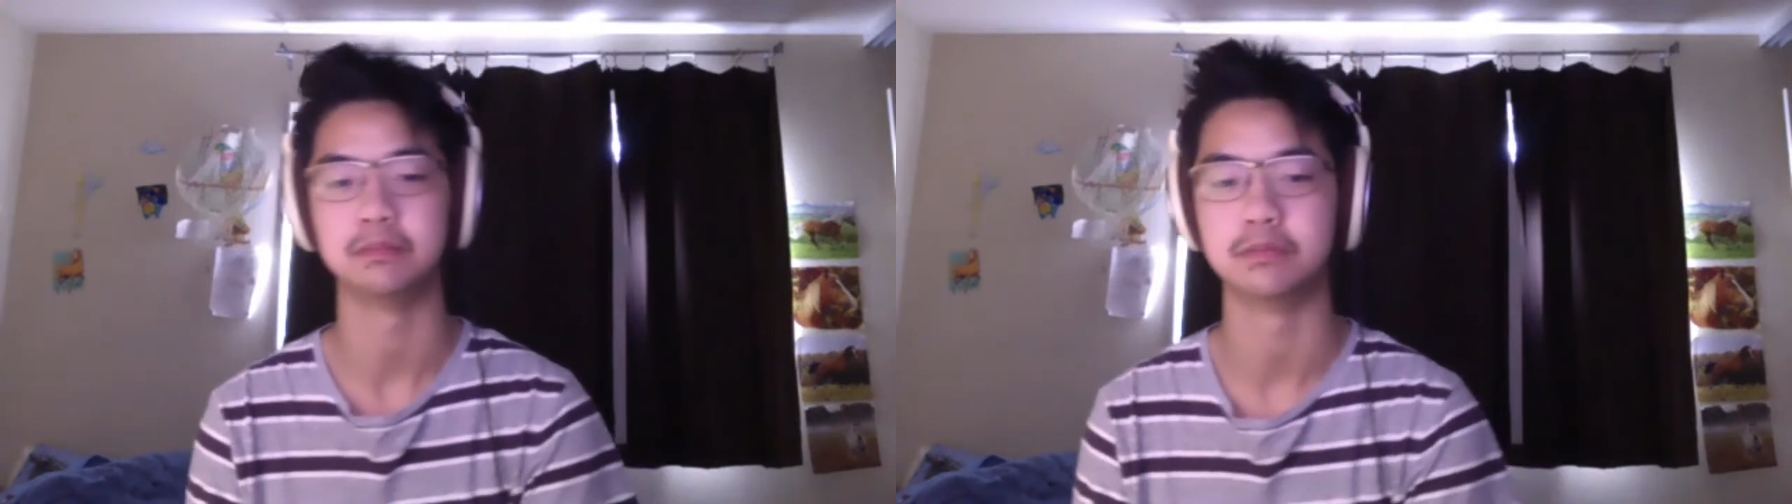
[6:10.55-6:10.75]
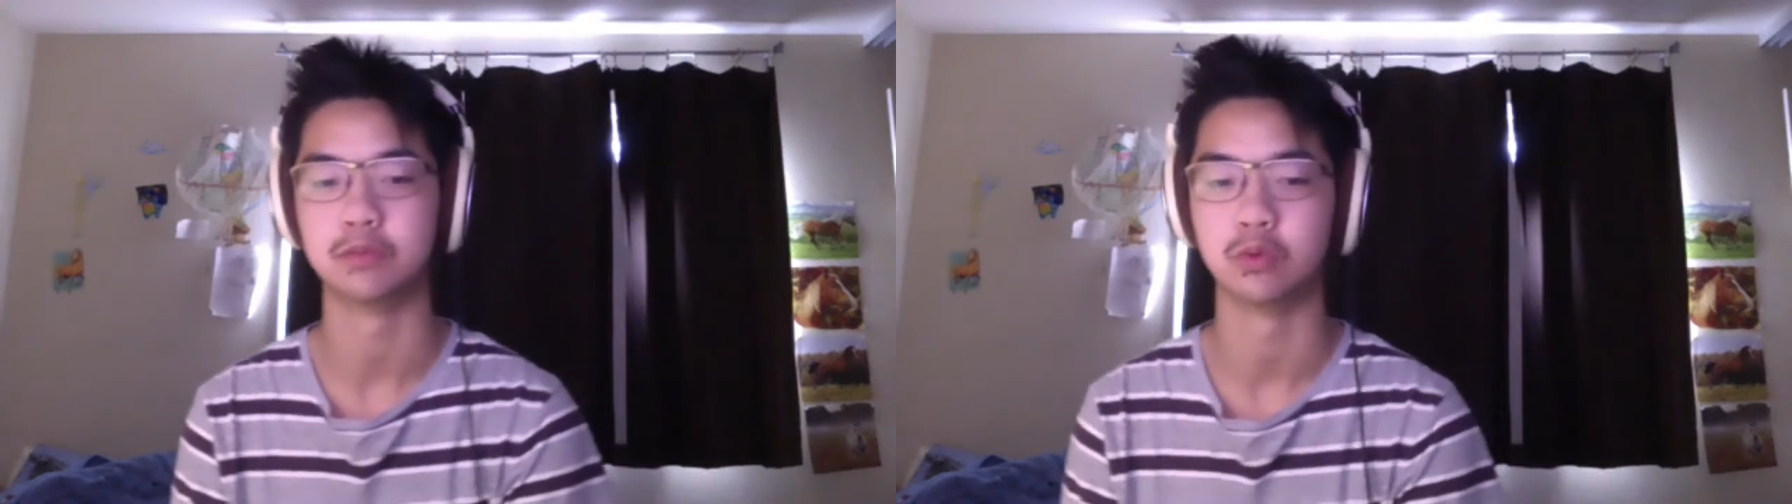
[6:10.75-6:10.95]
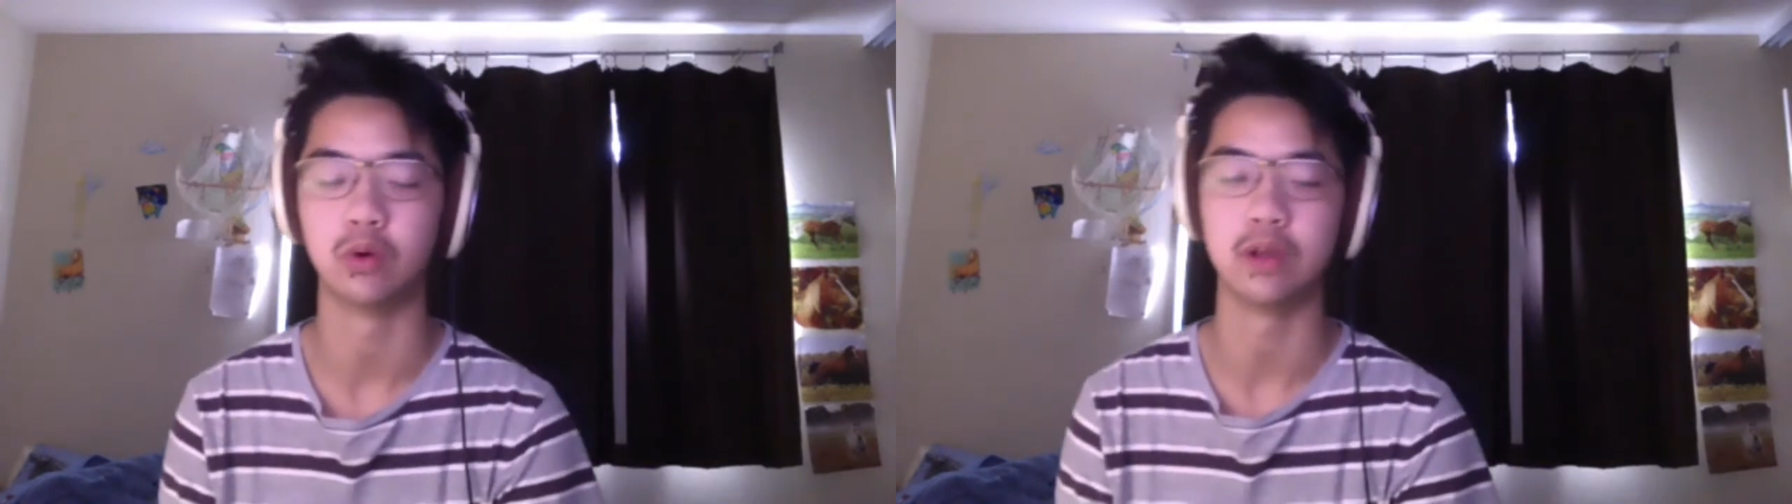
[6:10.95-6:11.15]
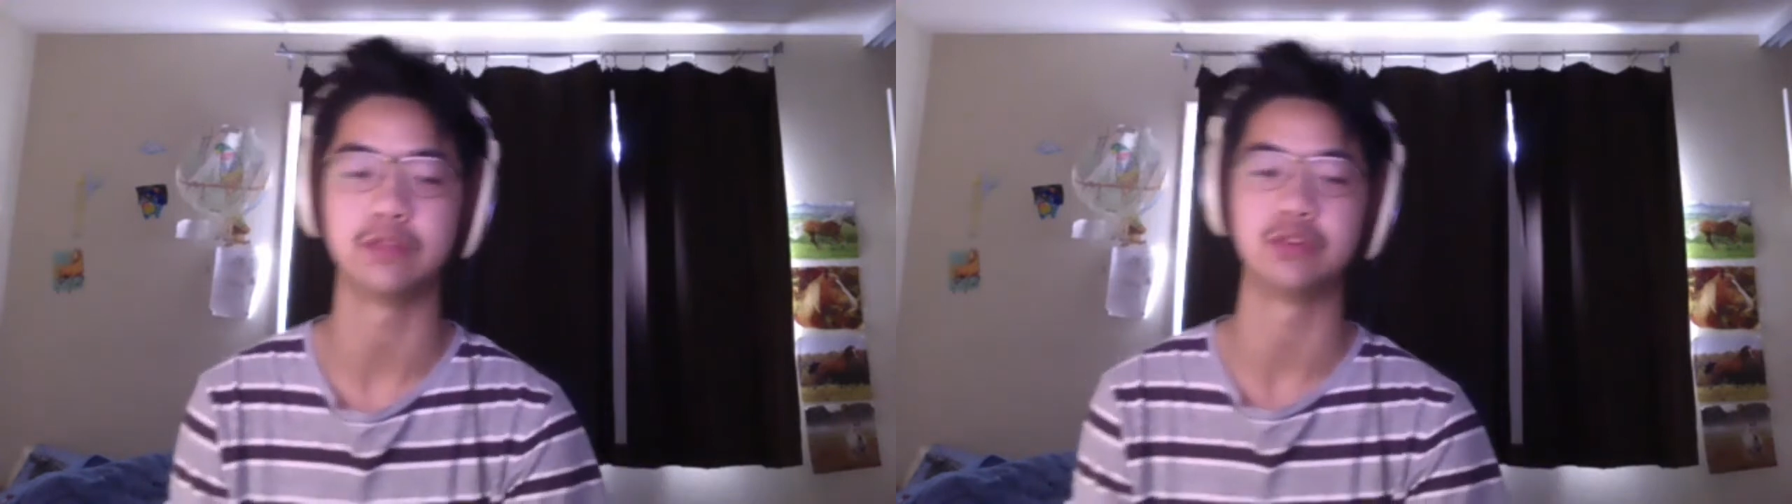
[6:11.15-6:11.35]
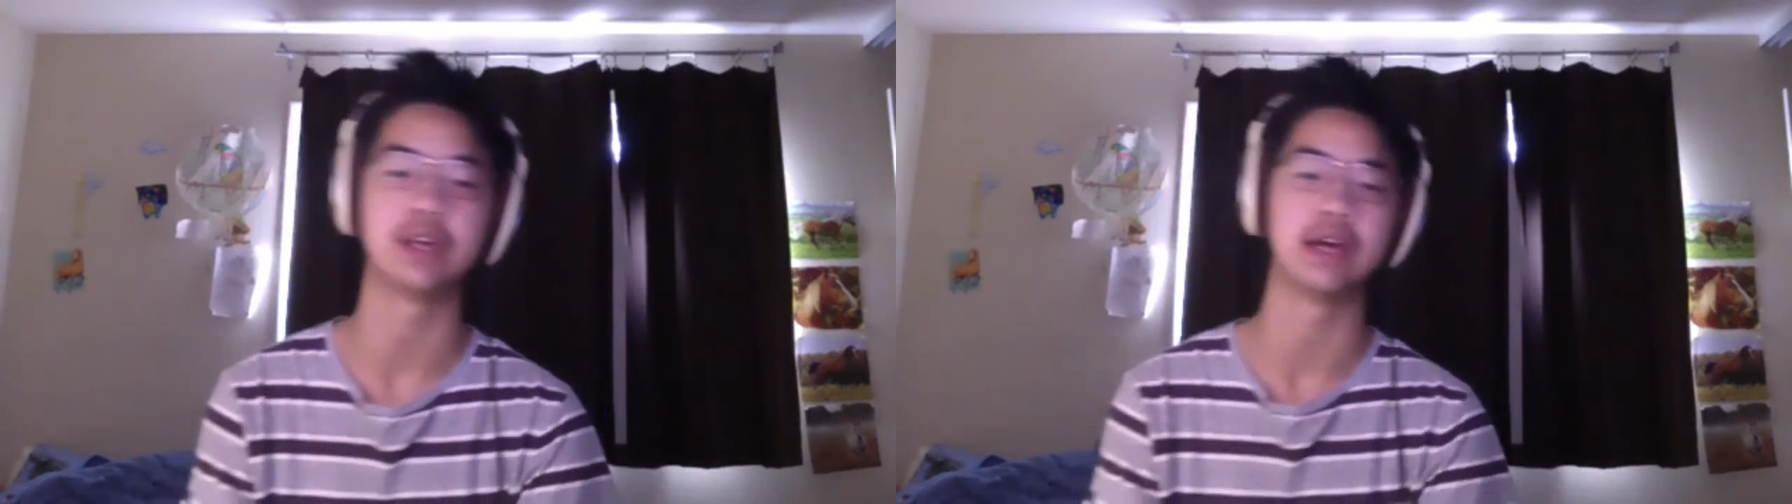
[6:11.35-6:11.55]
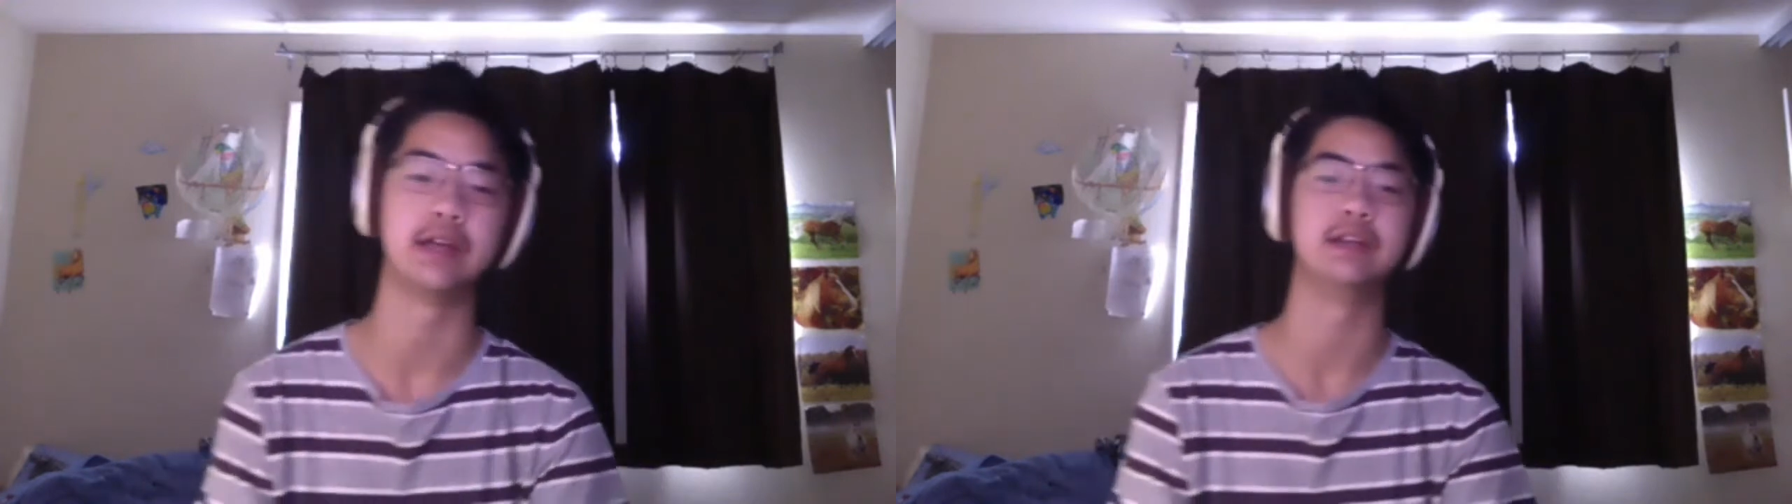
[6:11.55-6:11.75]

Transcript: 1 through 10,